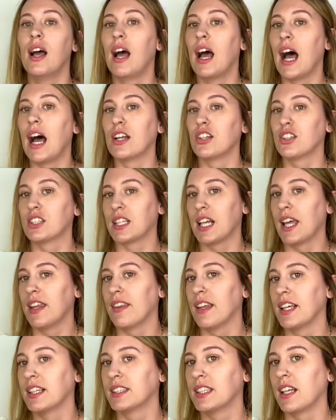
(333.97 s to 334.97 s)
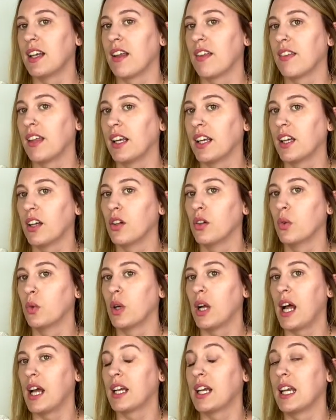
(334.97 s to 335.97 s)
I just like this, and I think
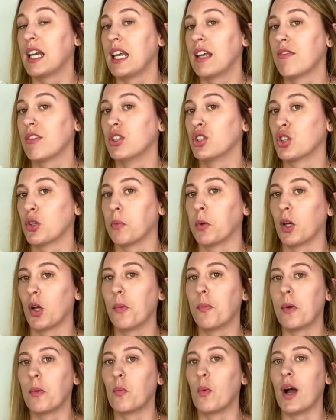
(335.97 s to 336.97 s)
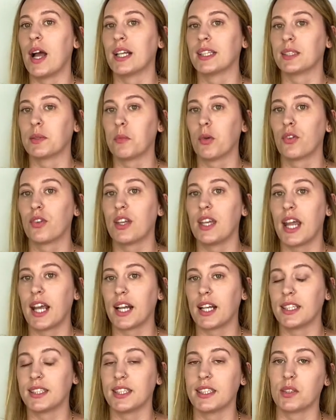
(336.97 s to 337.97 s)
I can even double up and wear some other
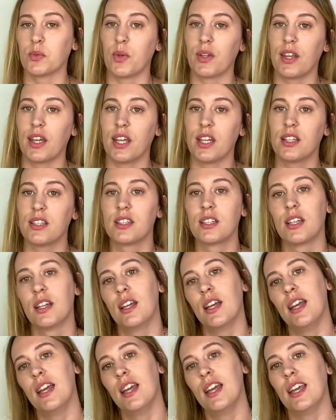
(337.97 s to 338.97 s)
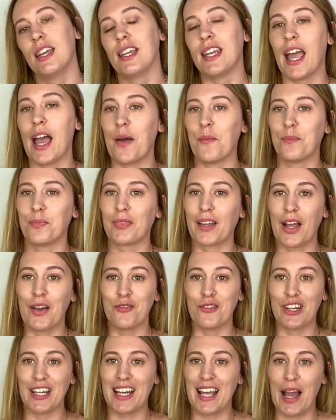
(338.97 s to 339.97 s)
necklaces with it. Yeah, I'm
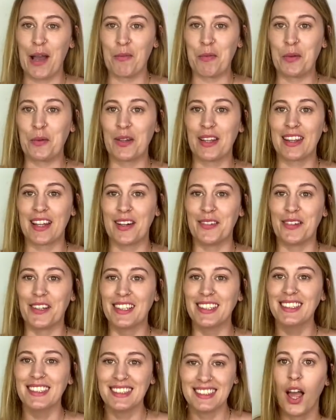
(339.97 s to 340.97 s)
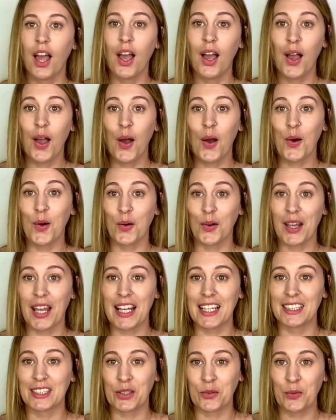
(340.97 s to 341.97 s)
really happy with that one. Okay,
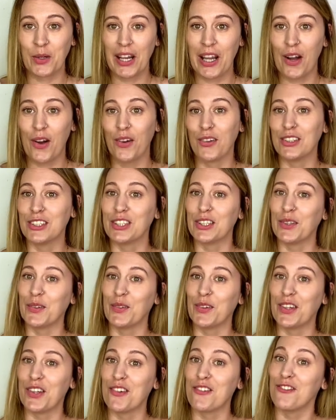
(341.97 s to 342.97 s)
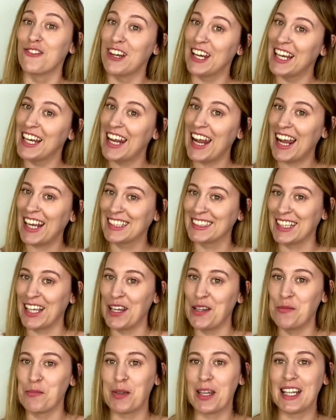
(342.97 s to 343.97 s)
so we're on to the really
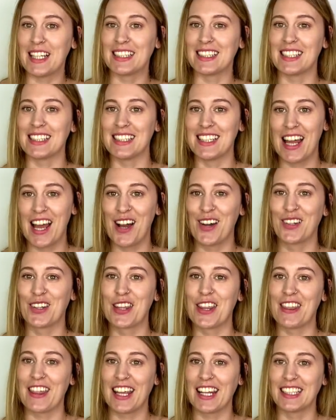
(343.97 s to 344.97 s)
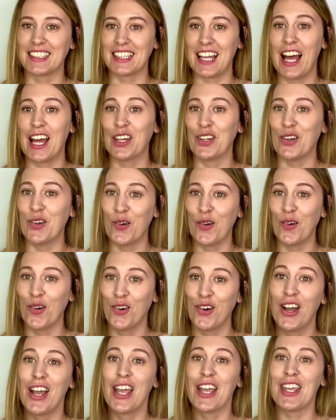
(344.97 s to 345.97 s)
exciting pieces now, the things that I
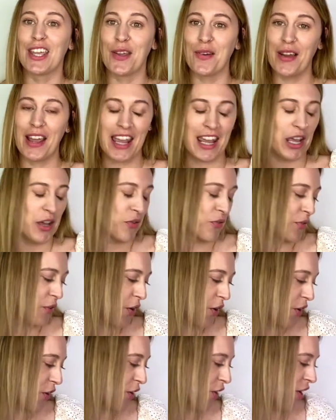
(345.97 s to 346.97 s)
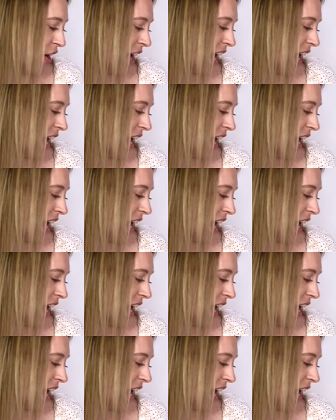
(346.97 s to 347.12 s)
know you are here for.